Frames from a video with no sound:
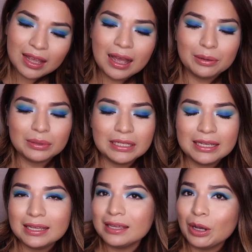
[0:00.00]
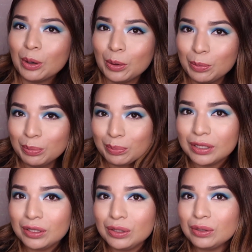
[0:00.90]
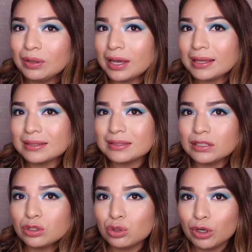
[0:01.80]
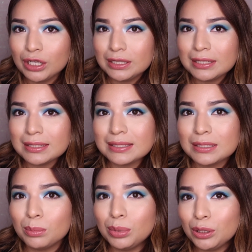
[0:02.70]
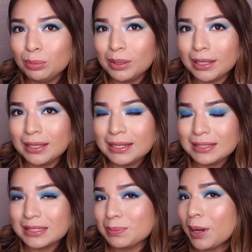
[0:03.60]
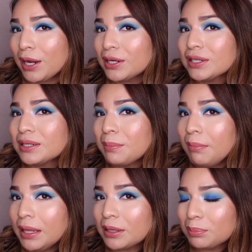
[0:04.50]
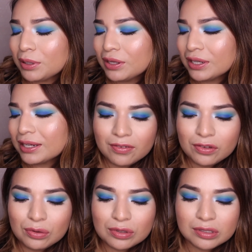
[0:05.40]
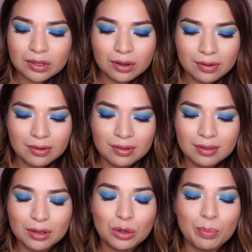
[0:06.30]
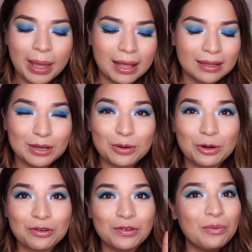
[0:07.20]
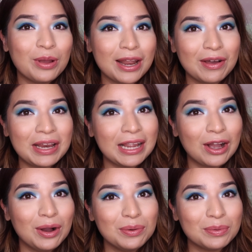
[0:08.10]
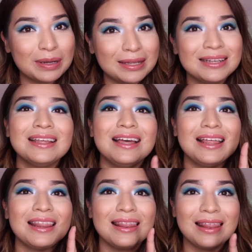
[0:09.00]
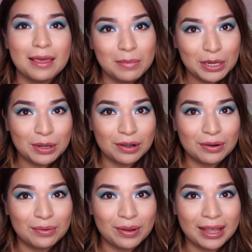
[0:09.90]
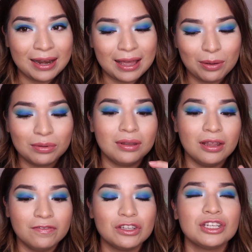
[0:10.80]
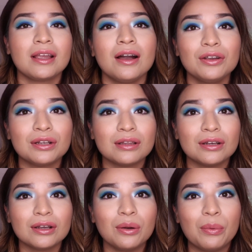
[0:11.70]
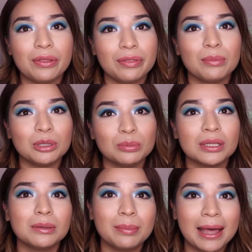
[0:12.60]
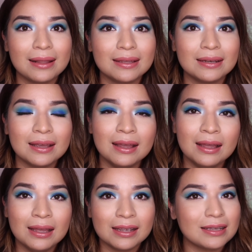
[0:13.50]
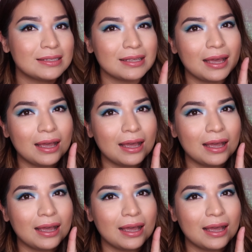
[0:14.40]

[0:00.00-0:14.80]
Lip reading: I really hope you guys enjoyed this Blue Blood inspired makeup look. If you saw the new palette or if you went out and got one, let me know, and I would love to check out your look with the Blue Blood palette, because